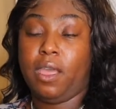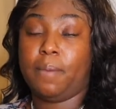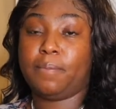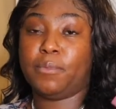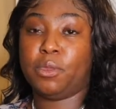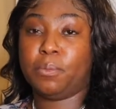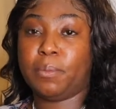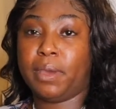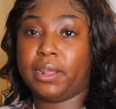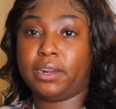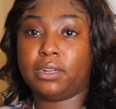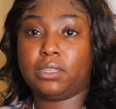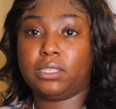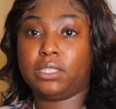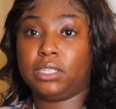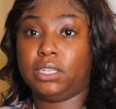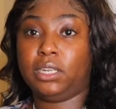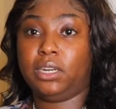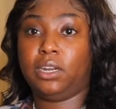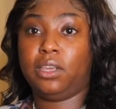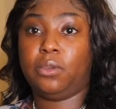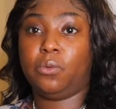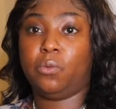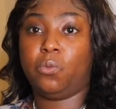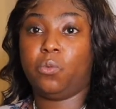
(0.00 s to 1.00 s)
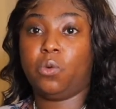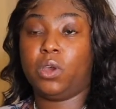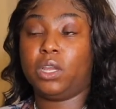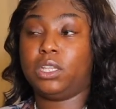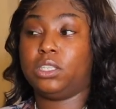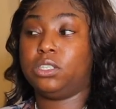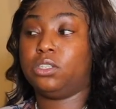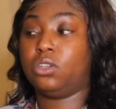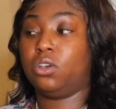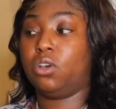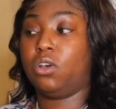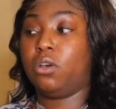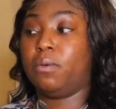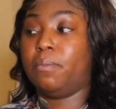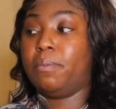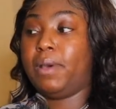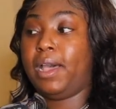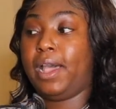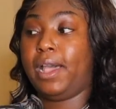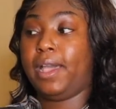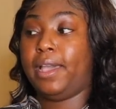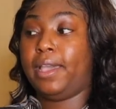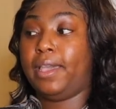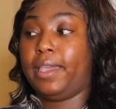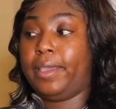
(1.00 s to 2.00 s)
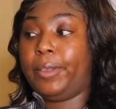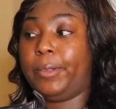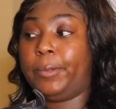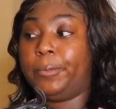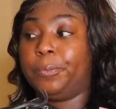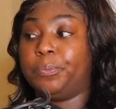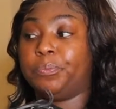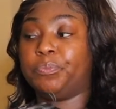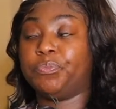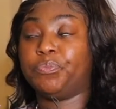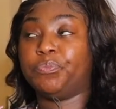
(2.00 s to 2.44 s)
You might have seen it once on my